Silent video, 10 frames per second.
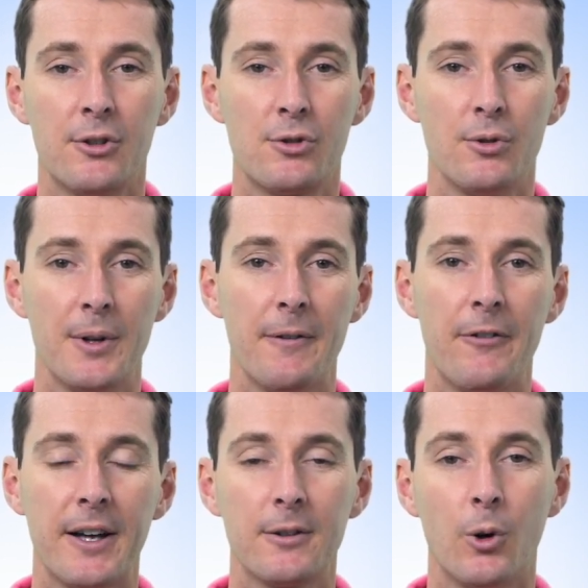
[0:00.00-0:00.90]
to an
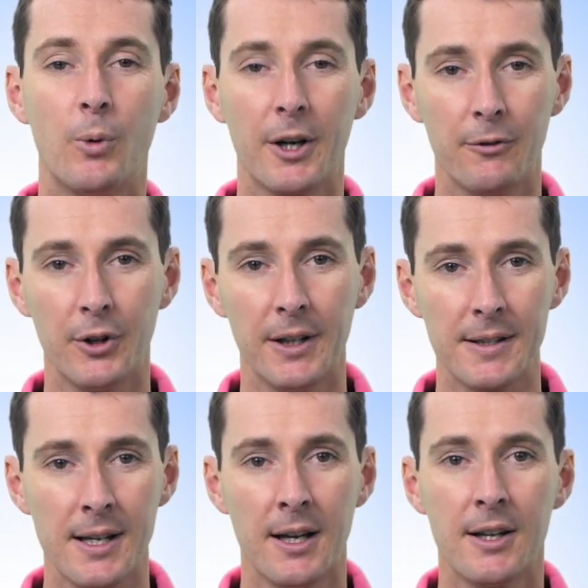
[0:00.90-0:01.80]
event, or whatever it
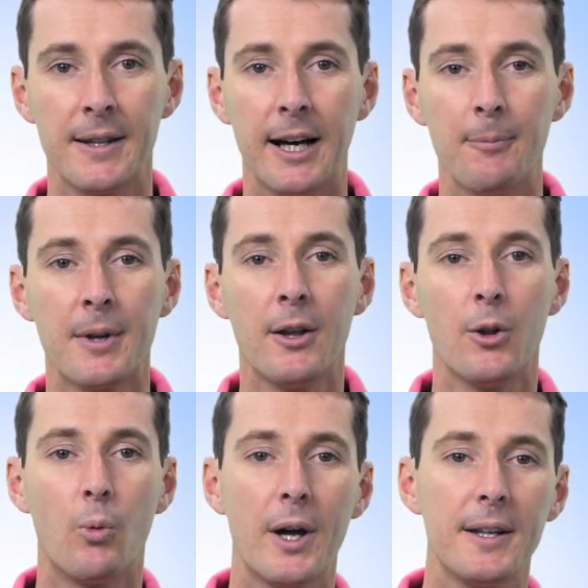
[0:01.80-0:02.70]
is. Now,
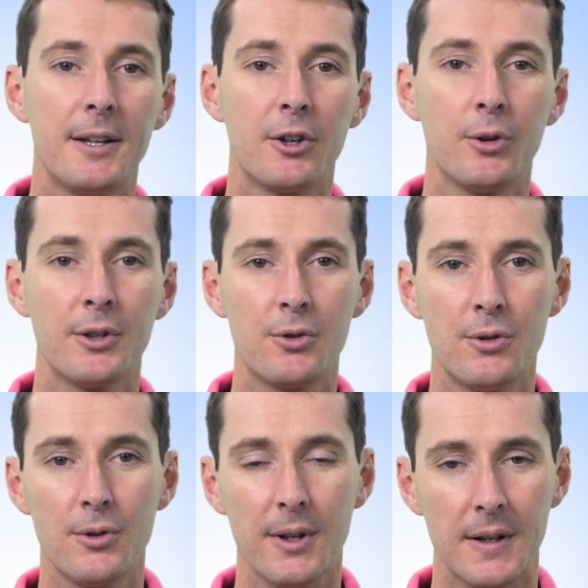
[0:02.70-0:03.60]
the way that they're going to
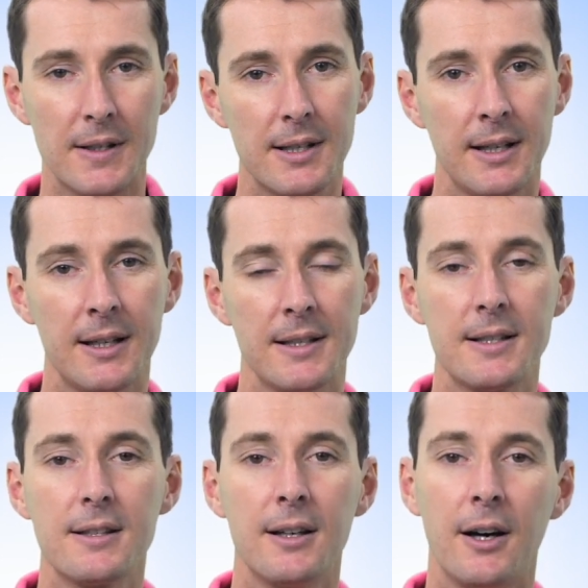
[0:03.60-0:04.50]
do this
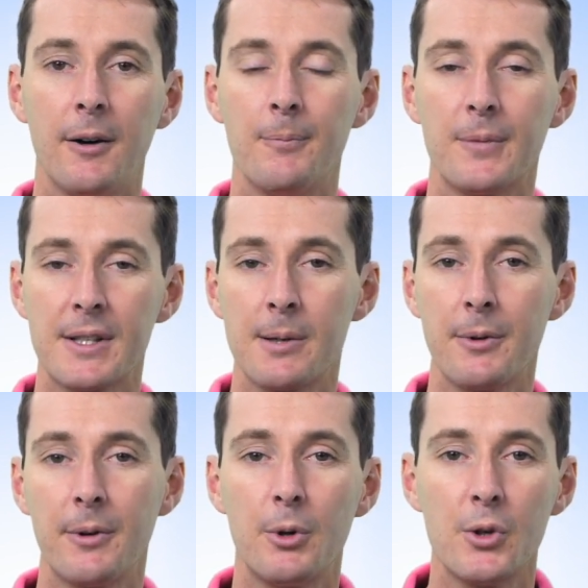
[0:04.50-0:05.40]
is uh, some
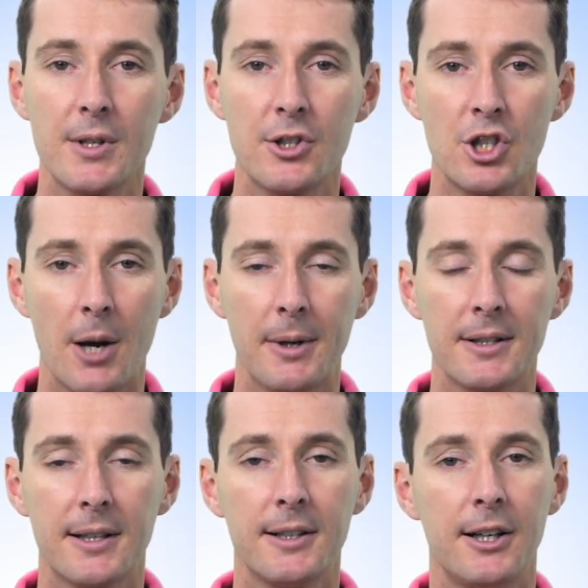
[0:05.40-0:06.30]
of them are using jamming
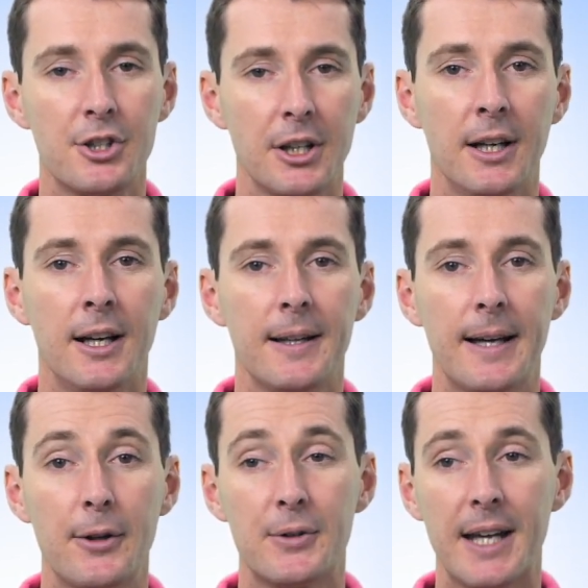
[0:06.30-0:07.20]
technology.
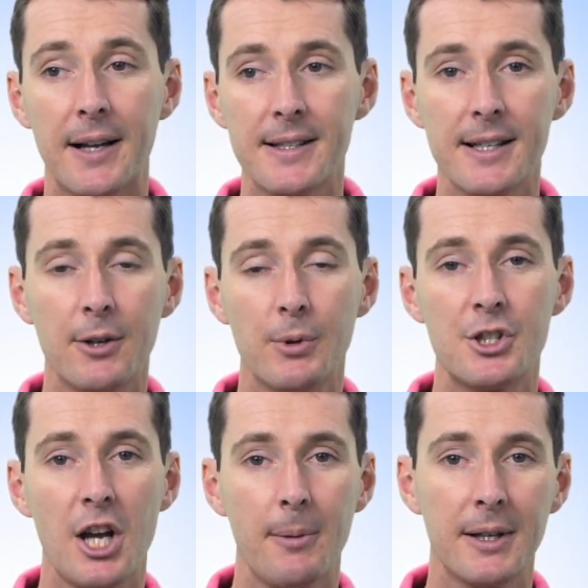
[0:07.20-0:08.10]
Now, the downside with
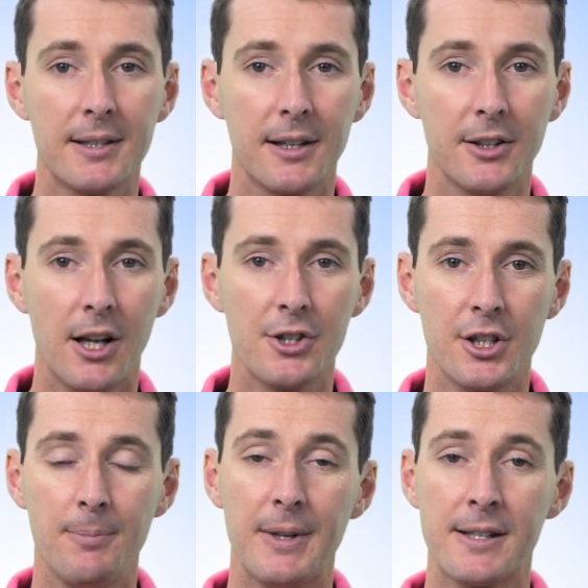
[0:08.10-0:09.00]
jamming
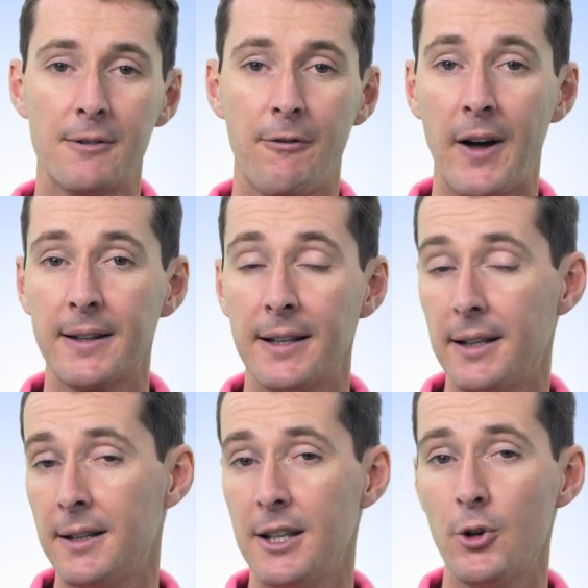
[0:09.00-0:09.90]
technology is the fact that
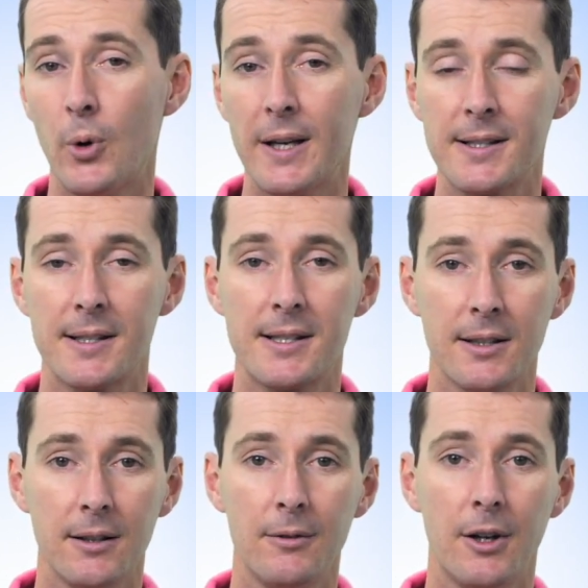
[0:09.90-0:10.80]
in the US, it's
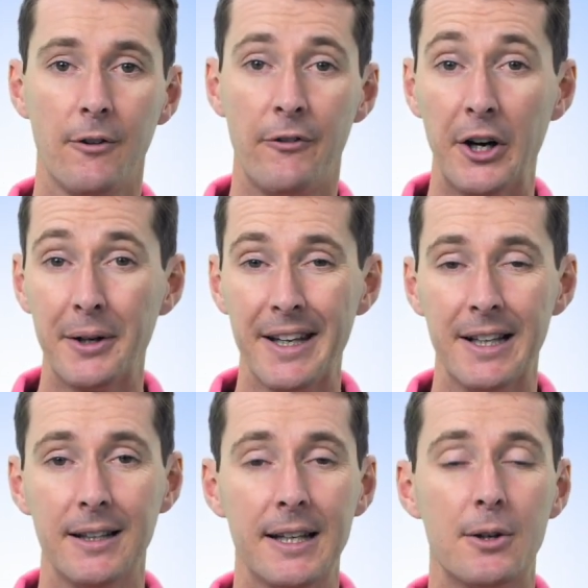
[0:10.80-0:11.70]
still very
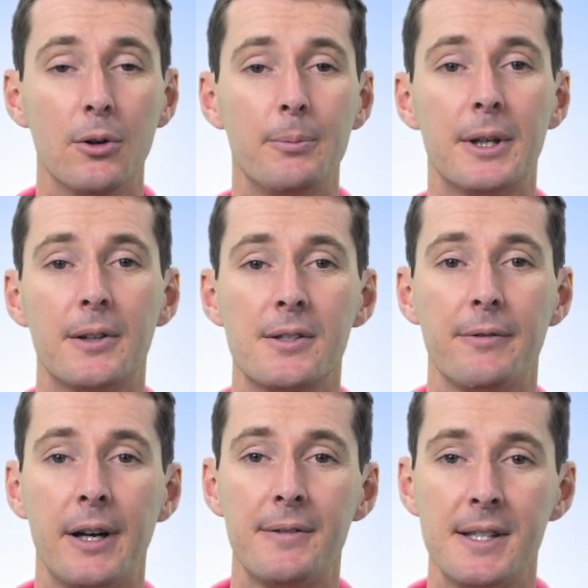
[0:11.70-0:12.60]
illegal because
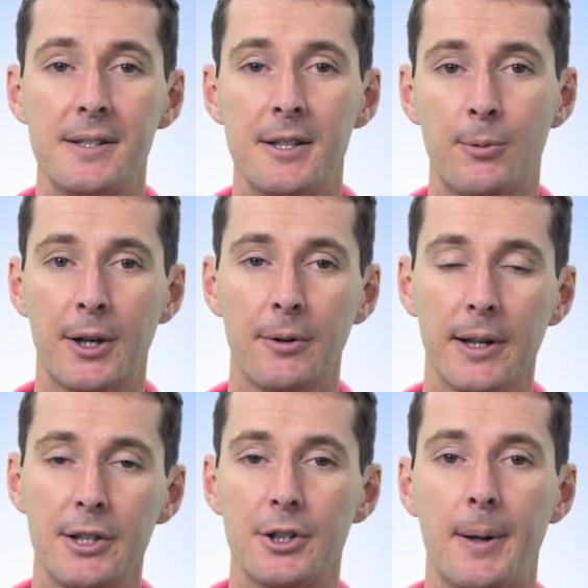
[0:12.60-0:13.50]
of FCC
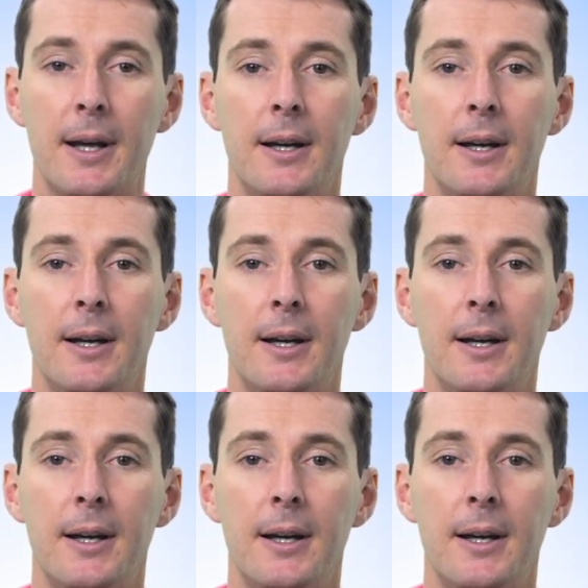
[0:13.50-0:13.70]
regulation.